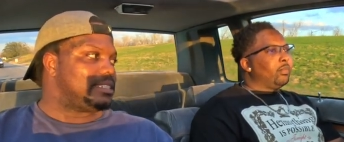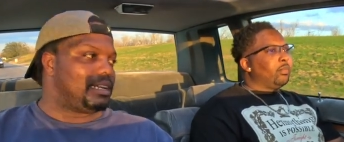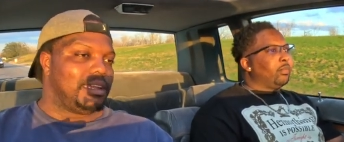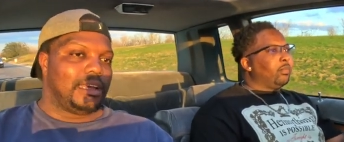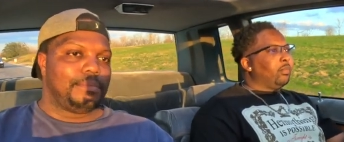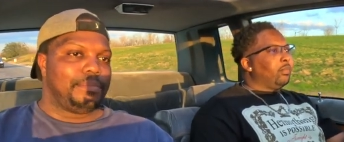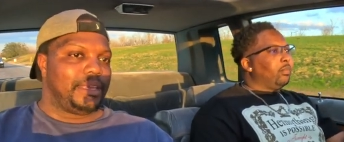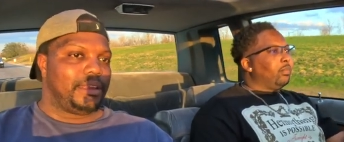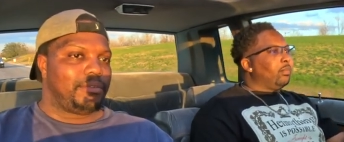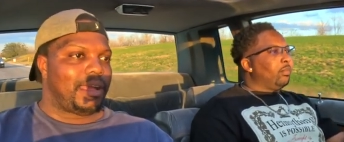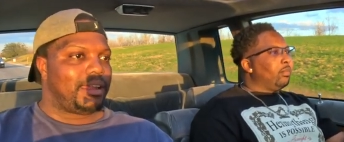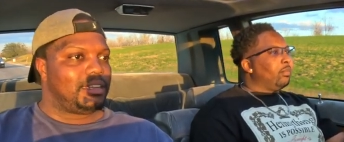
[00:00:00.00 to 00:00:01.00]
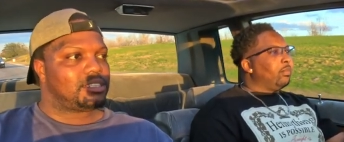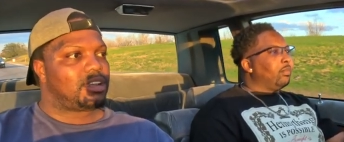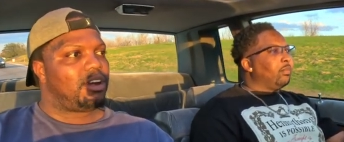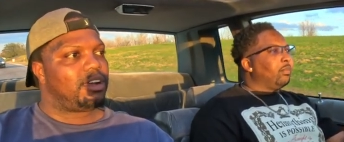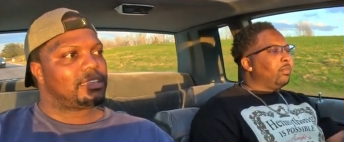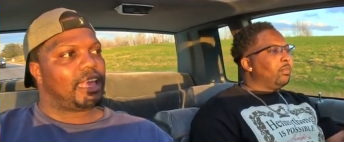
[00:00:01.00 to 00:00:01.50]
Speaker 1: just love being around these
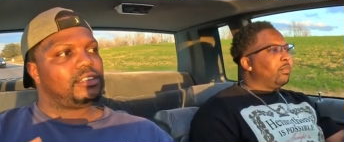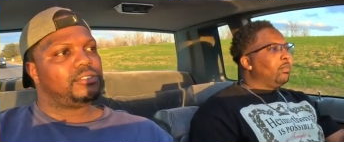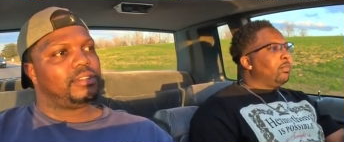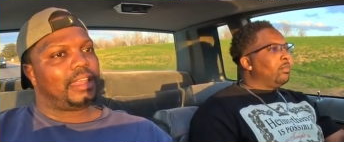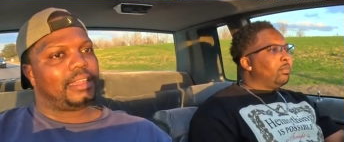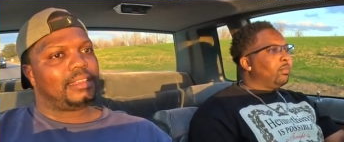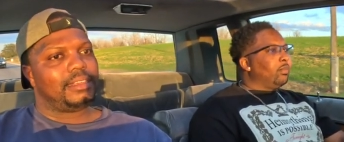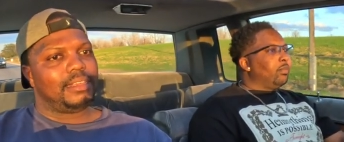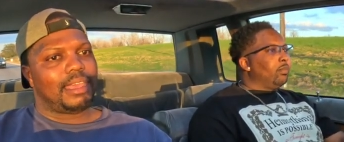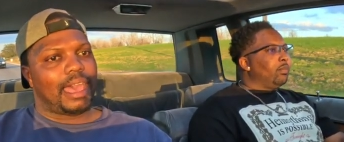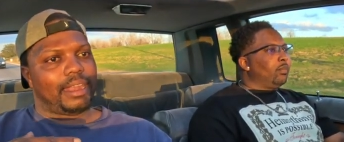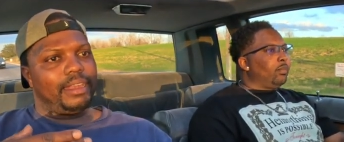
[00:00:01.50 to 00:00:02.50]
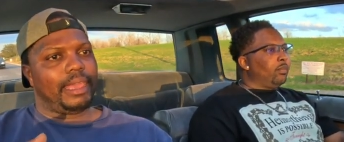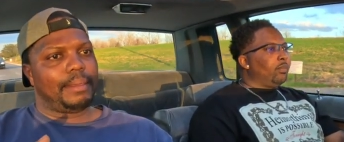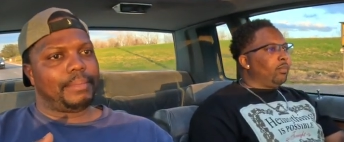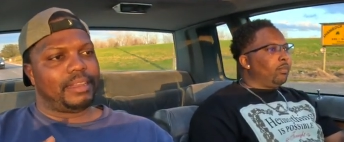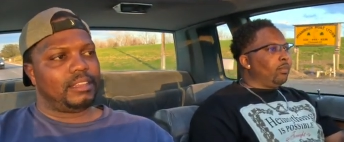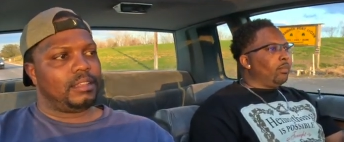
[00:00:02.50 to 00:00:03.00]
cars. I do it out, out of
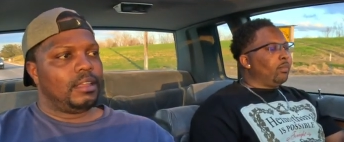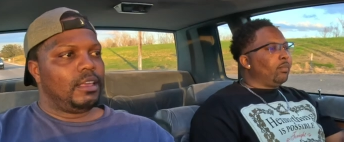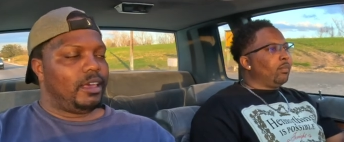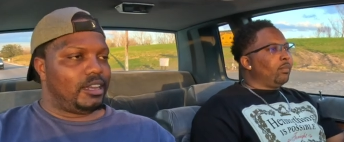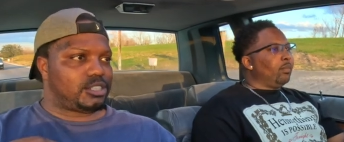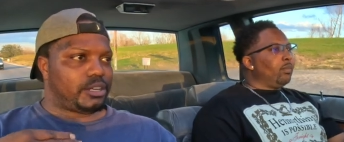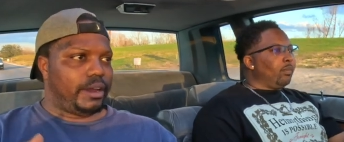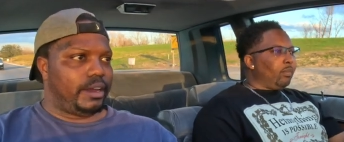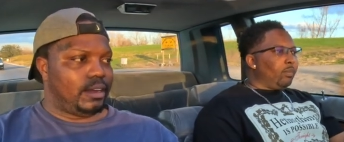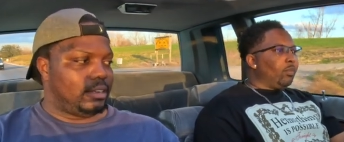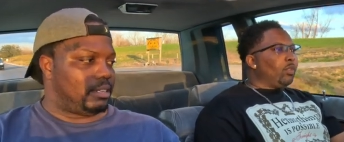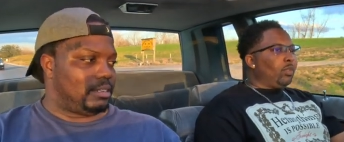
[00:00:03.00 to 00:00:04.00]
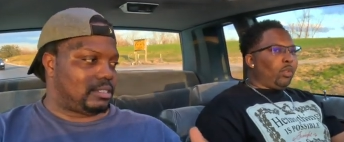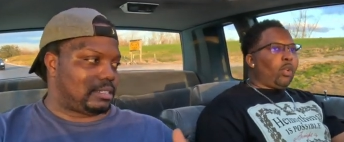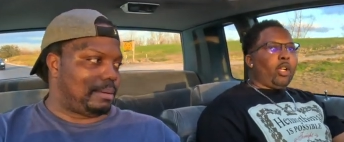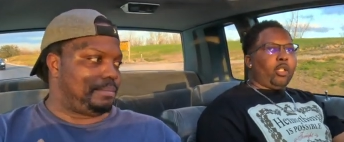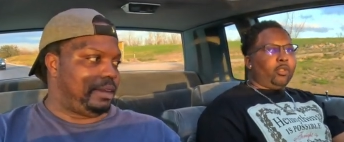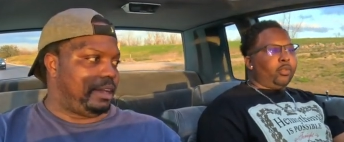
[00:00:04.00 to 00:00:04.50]
that, but it, it's turning into
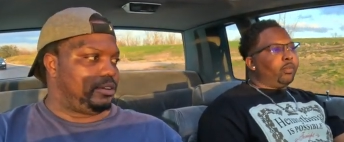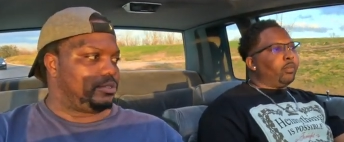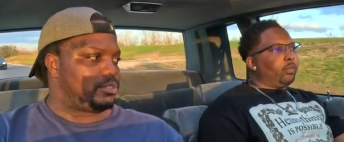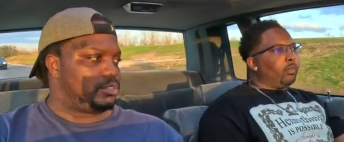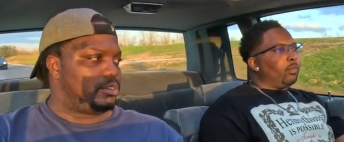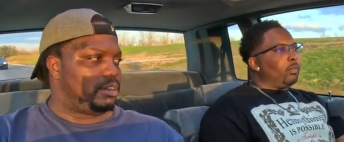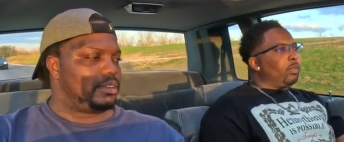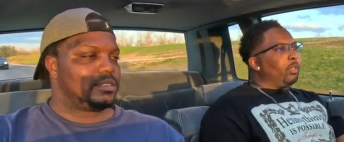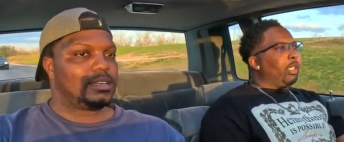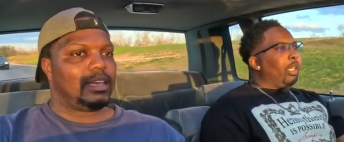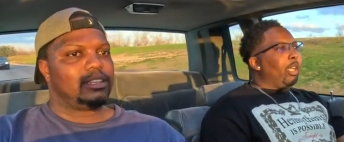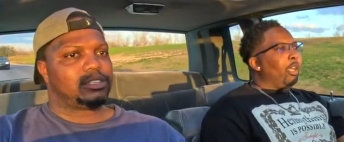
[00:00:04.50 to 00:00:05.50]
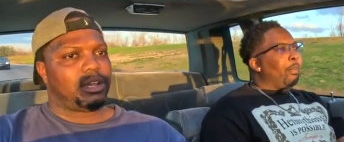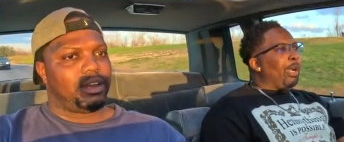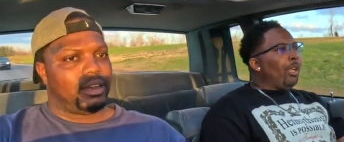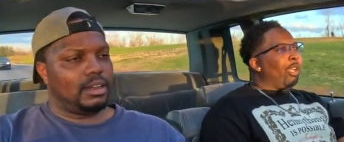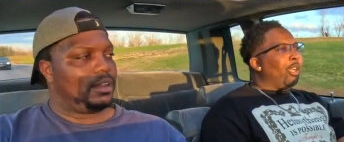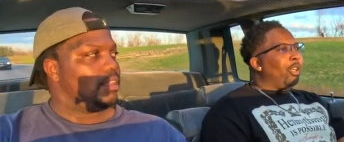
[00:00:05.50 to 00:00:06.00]
something else. You know what I'm saying? it's
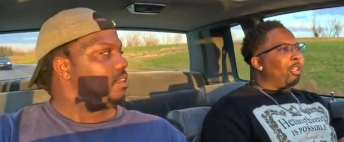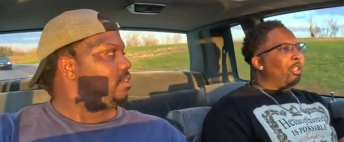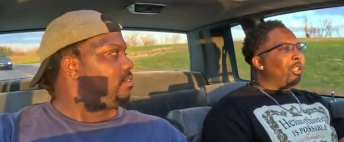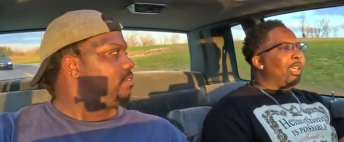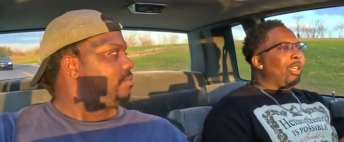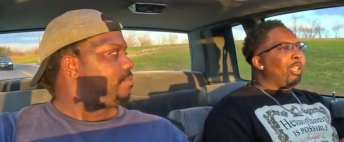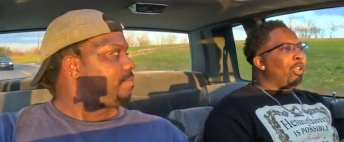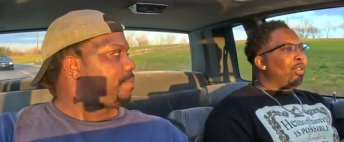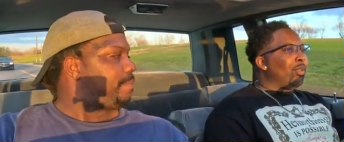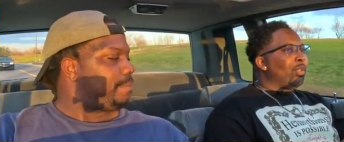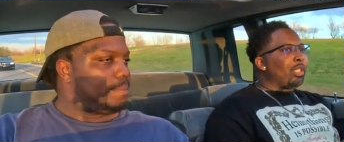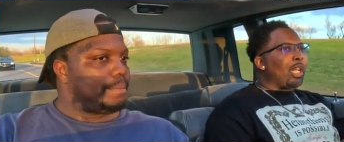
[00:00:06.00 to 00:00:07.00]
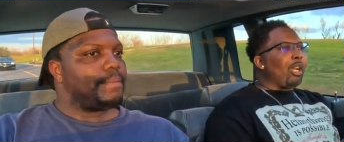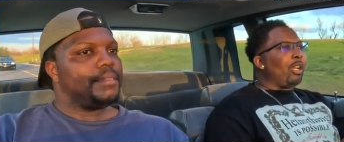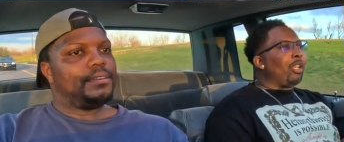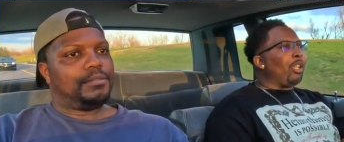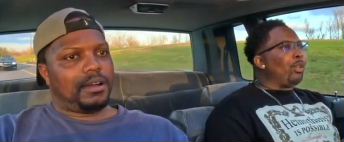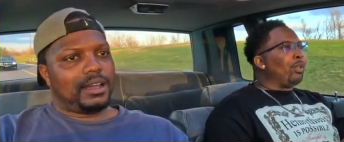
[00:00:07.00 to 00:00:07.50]
turning.
Speaker 2: Uh, got their own style
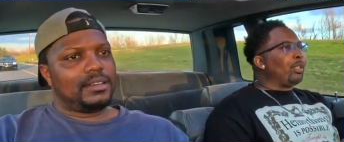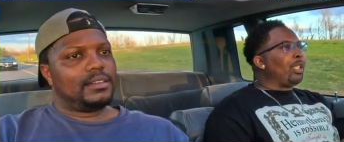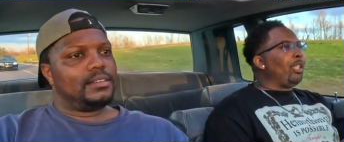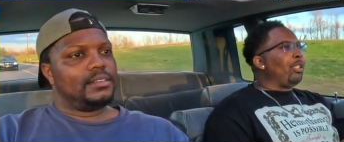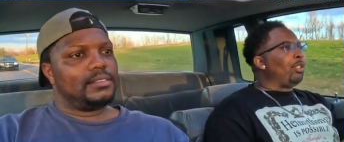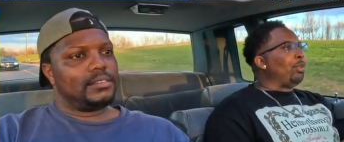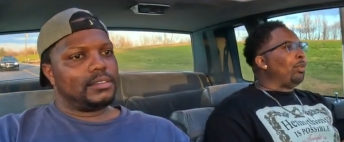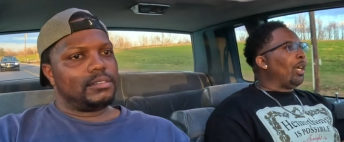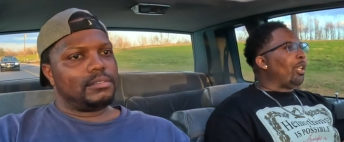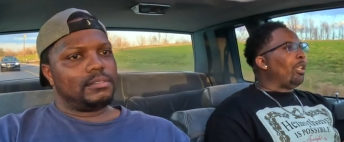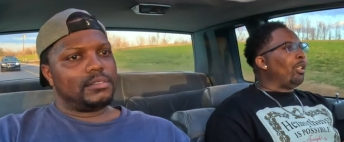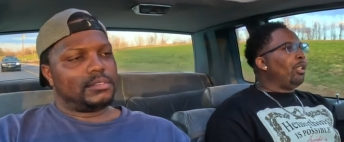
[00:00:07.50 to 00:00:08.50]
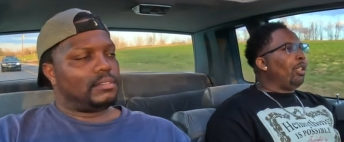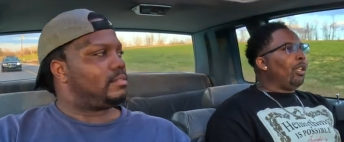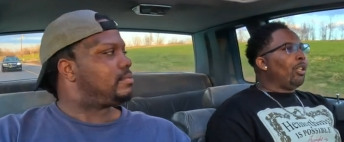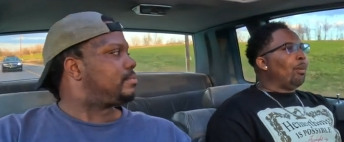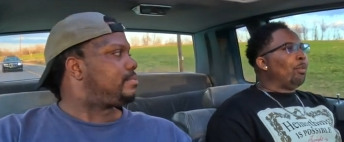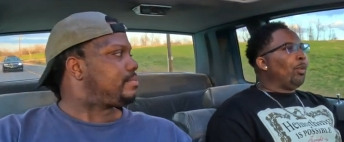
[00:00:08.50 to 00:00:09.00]
and their right. own taste too. Like they, they
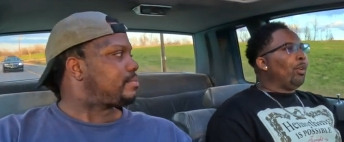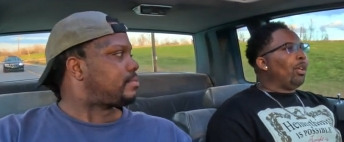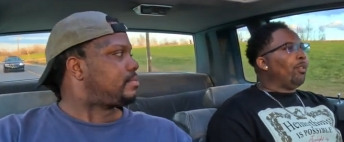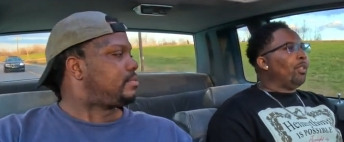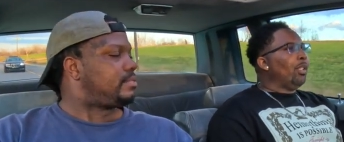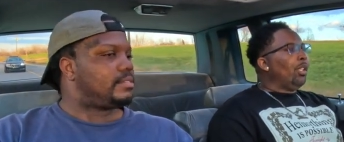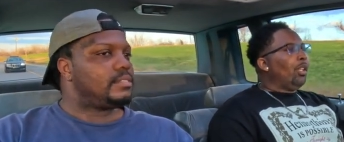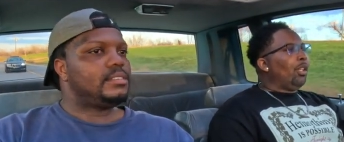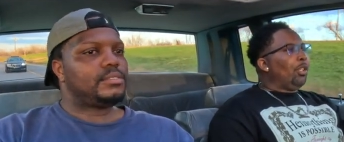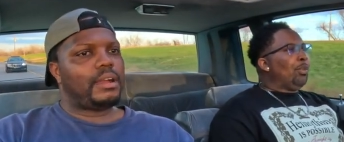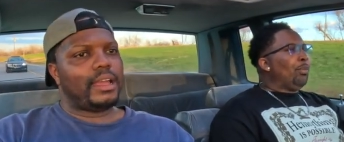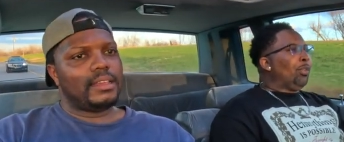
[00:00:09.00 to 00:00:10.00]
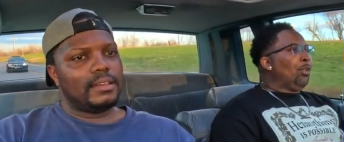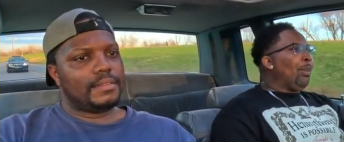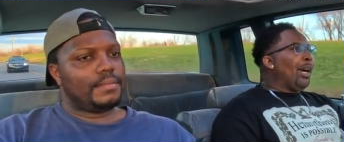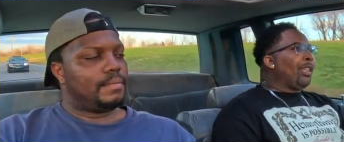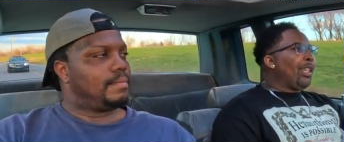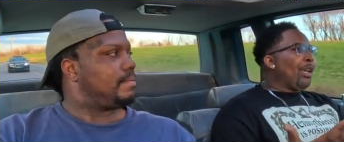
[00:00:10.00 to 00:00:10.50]
coming with You, right. you
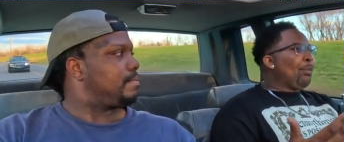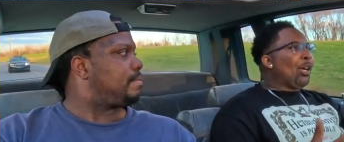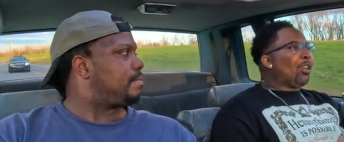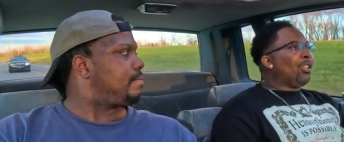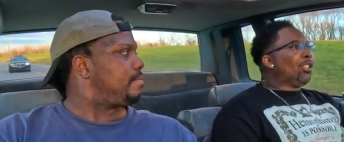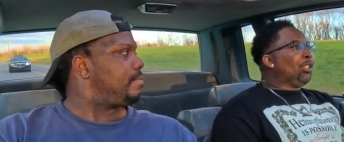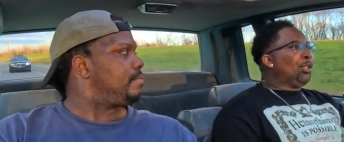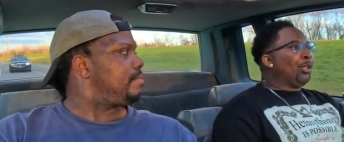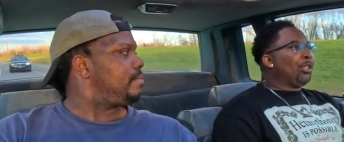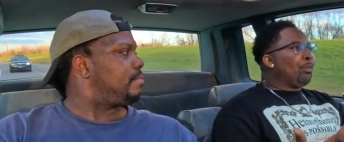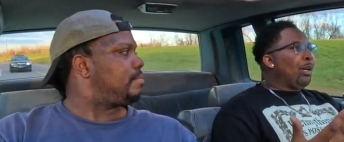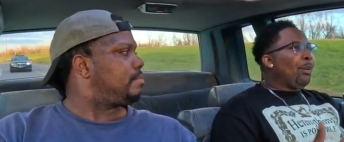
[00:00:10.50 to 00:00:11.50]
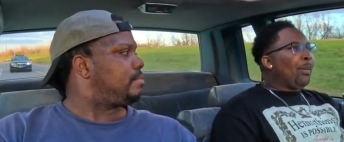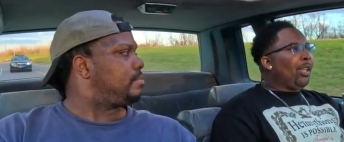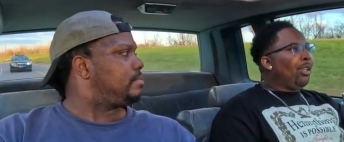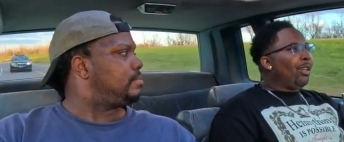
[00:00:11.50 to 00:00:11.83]
might think my car, you know, somebody might